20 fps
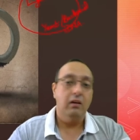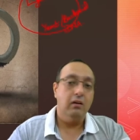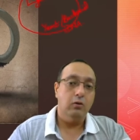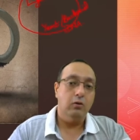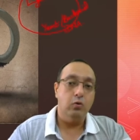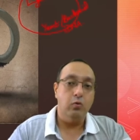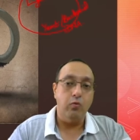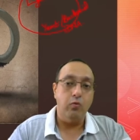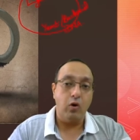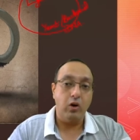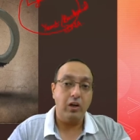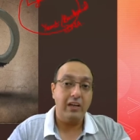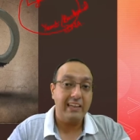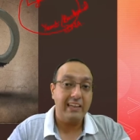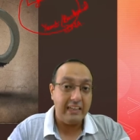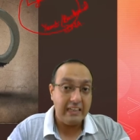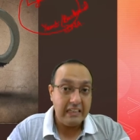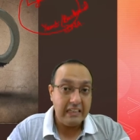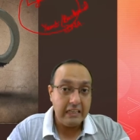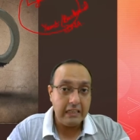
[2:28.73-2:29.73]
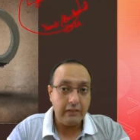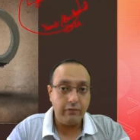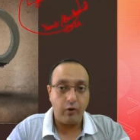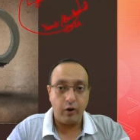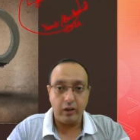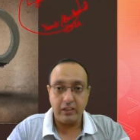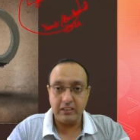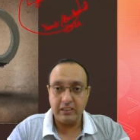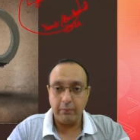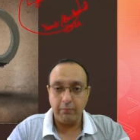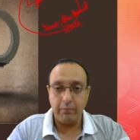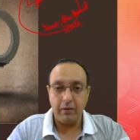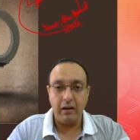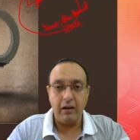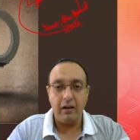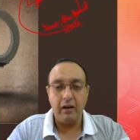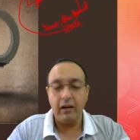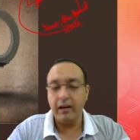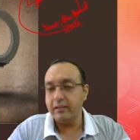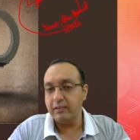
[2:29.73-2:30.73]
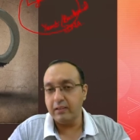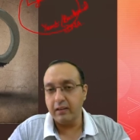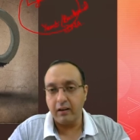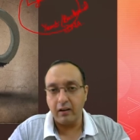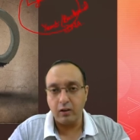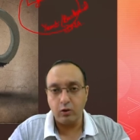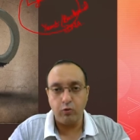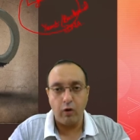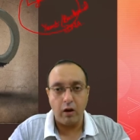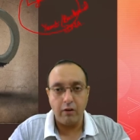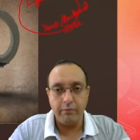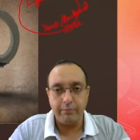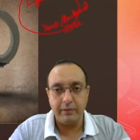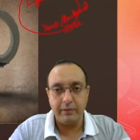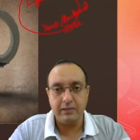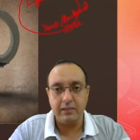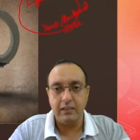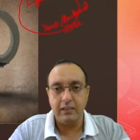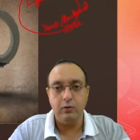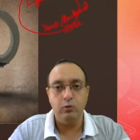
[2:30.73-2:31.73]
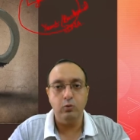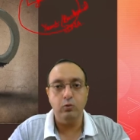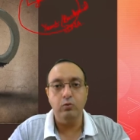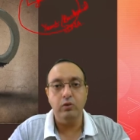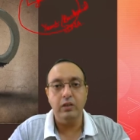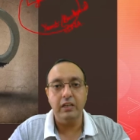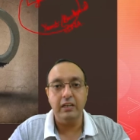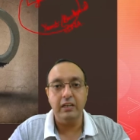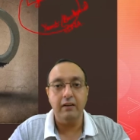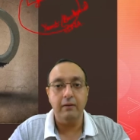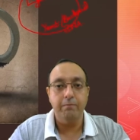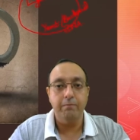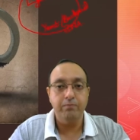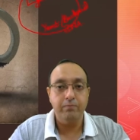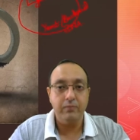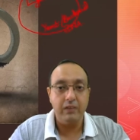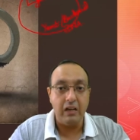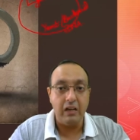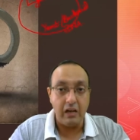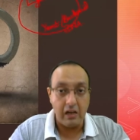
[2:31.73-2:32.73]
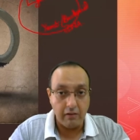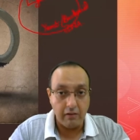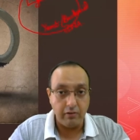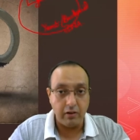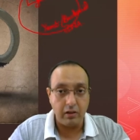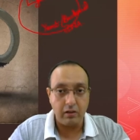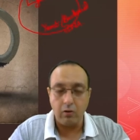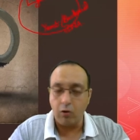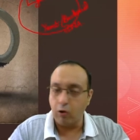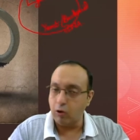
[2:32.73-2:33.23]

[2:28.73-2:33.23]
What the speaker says: who want a kidney, for example, and there are 12% who need a liver,